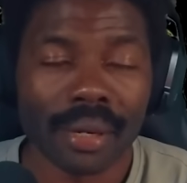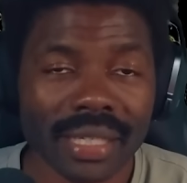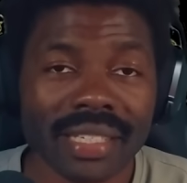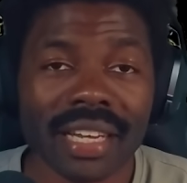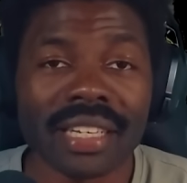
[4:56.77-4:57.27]
but
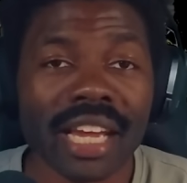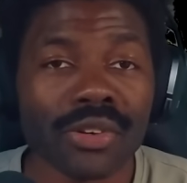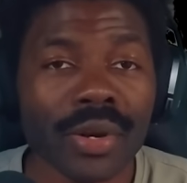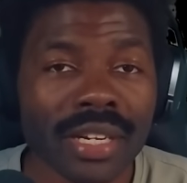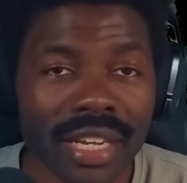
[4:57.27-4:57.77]
these are the
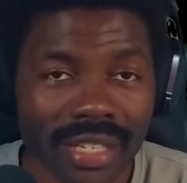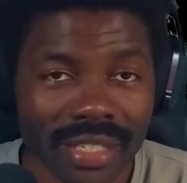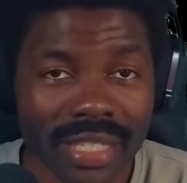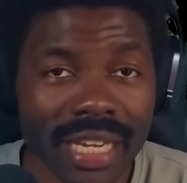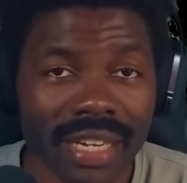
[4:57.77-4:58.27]

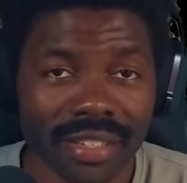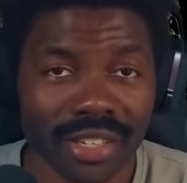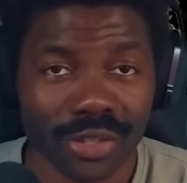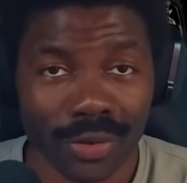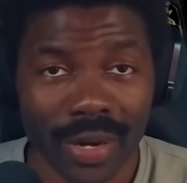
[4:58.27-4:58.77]
ingredients needed
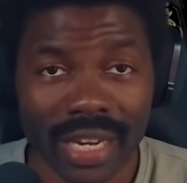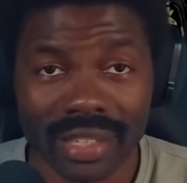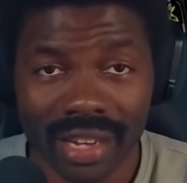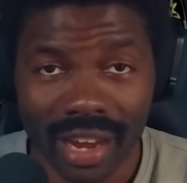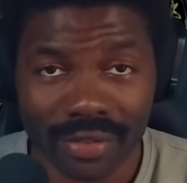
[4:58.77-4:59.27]
to create
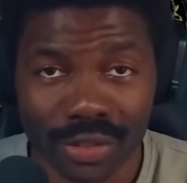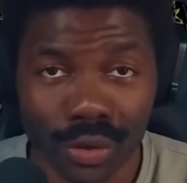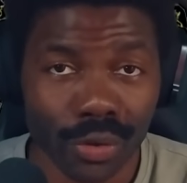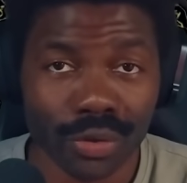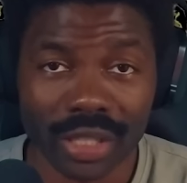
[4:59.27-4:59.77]
life,
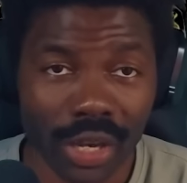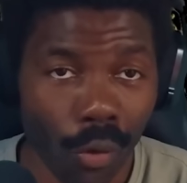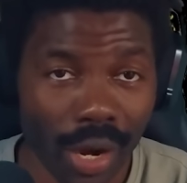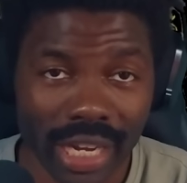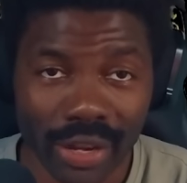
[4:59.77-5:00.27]
so the
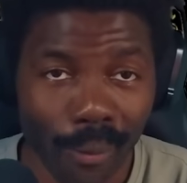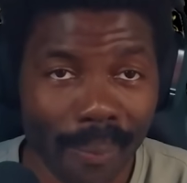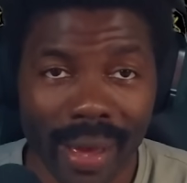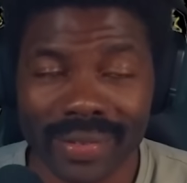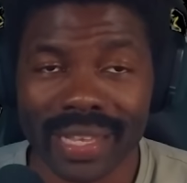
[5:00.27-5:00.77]
organic
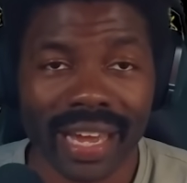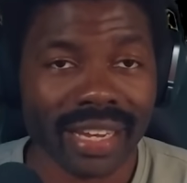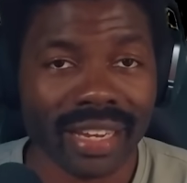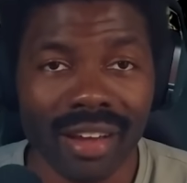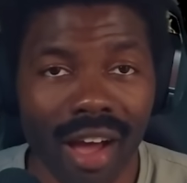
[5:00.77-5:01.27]
compounds
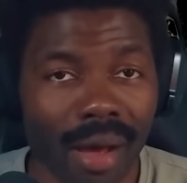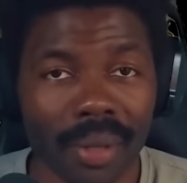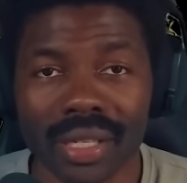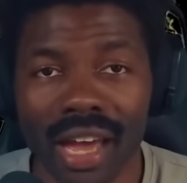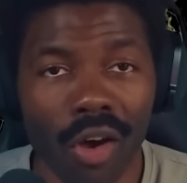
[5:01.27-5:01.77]
like
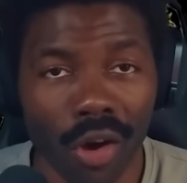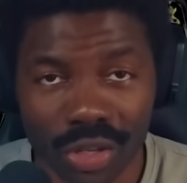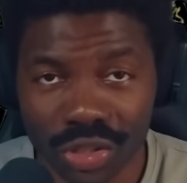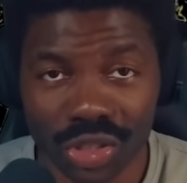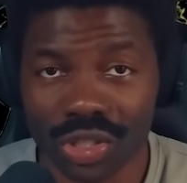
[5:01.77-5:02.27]
carbon,
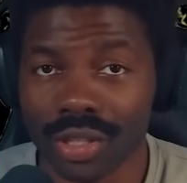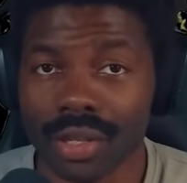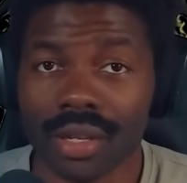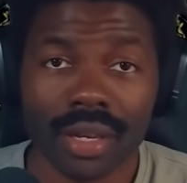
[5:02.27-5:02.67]
oxygen,